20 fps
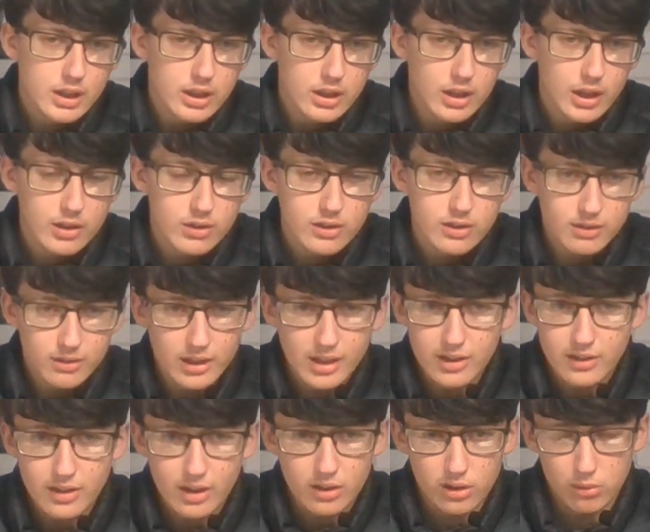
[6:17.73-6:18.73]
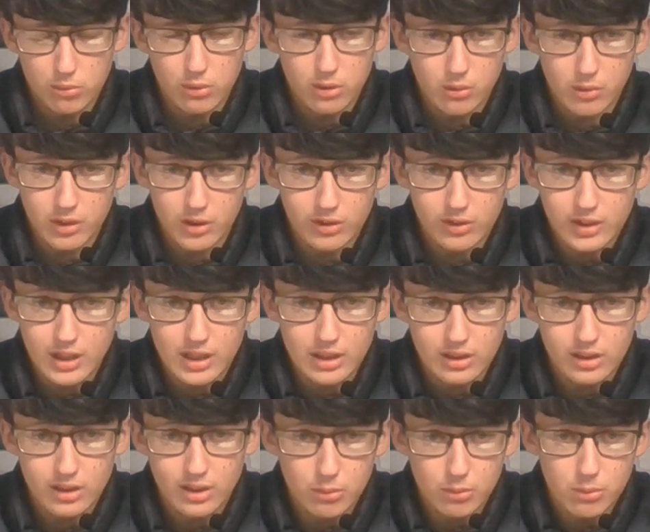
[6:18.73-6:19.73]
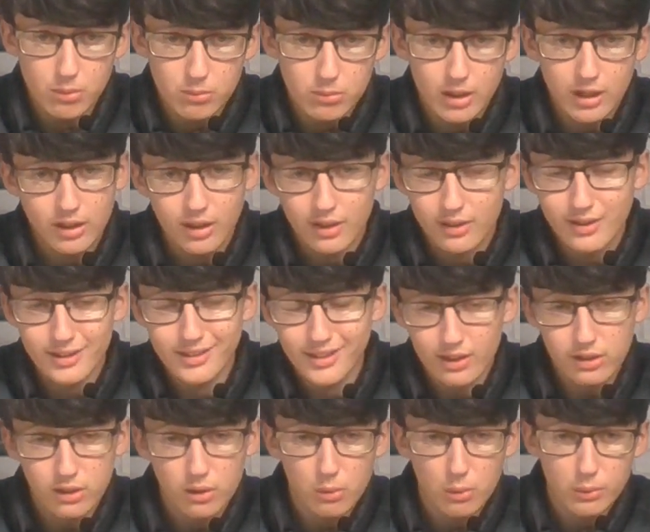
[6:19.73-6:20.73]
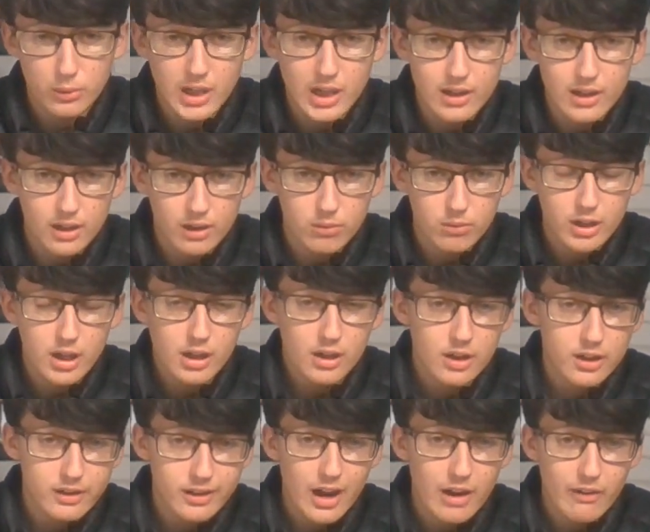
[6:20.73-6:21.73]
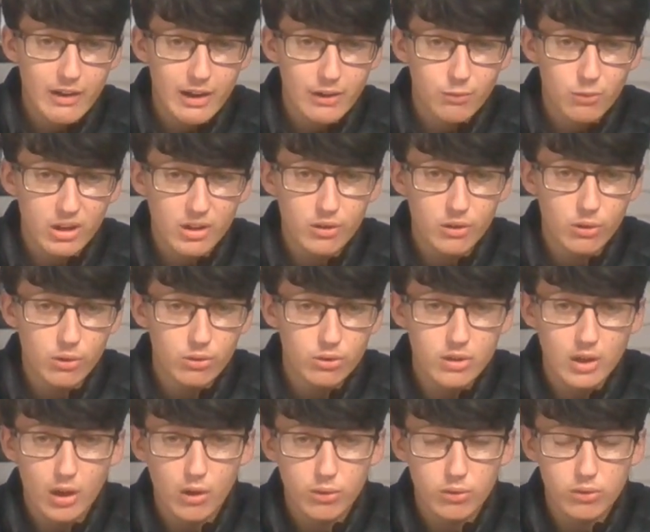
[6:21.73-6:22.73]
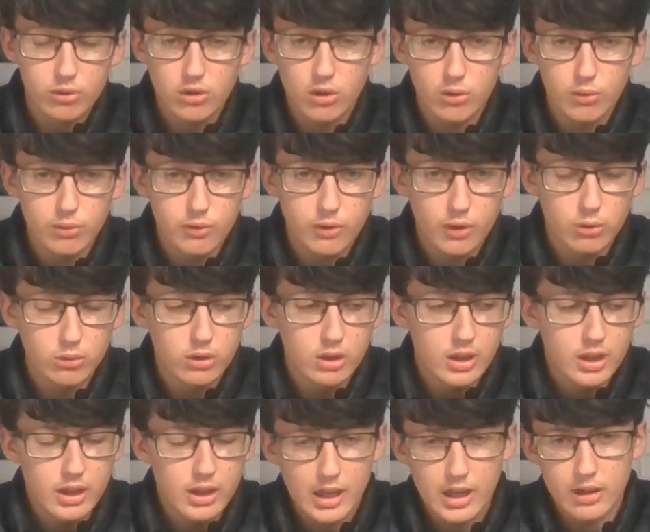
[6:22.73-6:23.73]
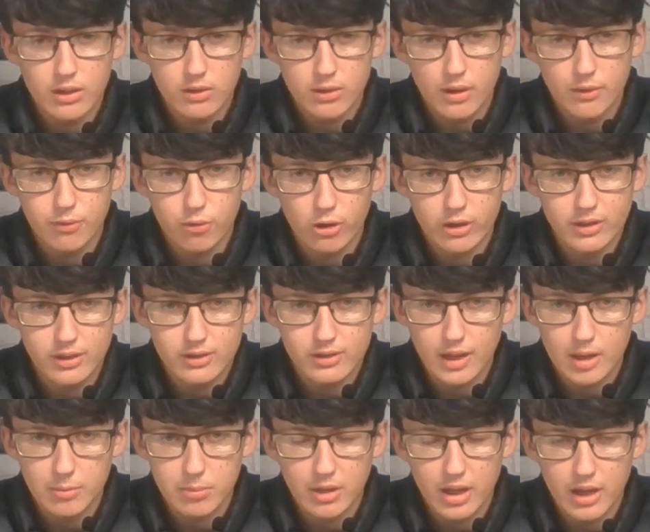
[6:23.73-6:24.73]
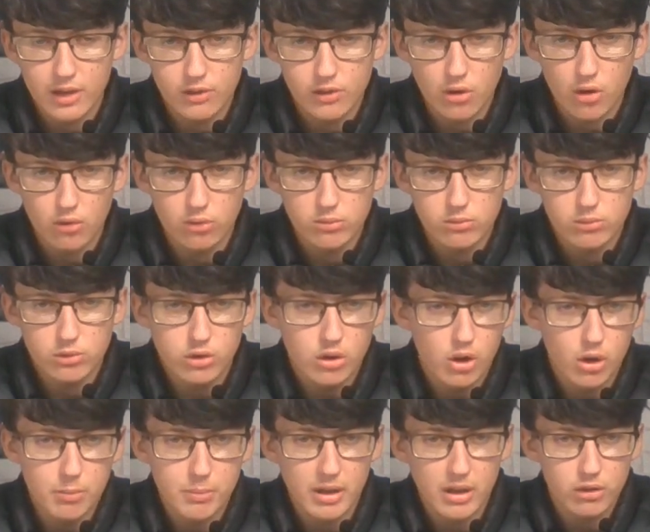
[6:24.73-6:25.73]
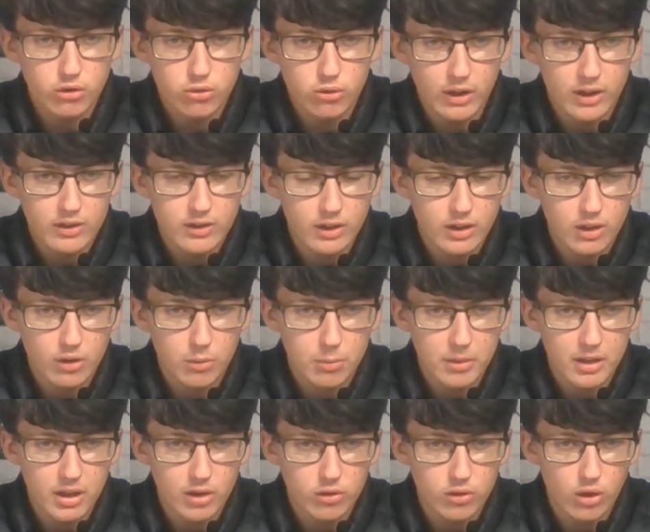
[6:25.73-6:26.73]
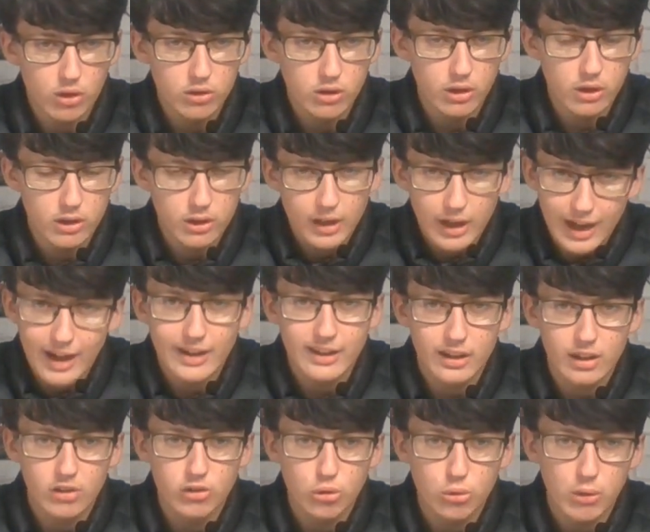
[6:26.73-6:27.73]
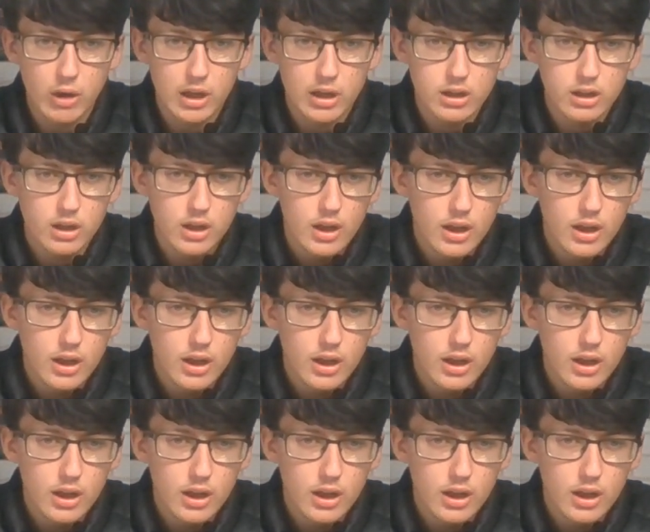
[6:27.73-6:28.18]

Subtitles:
It's exactly what you want to see, and it's exactly what we needed. We needed a direct winger who's skillful, ain't afraid to take players on, got a bit of tricks up in his locker, and he's quick.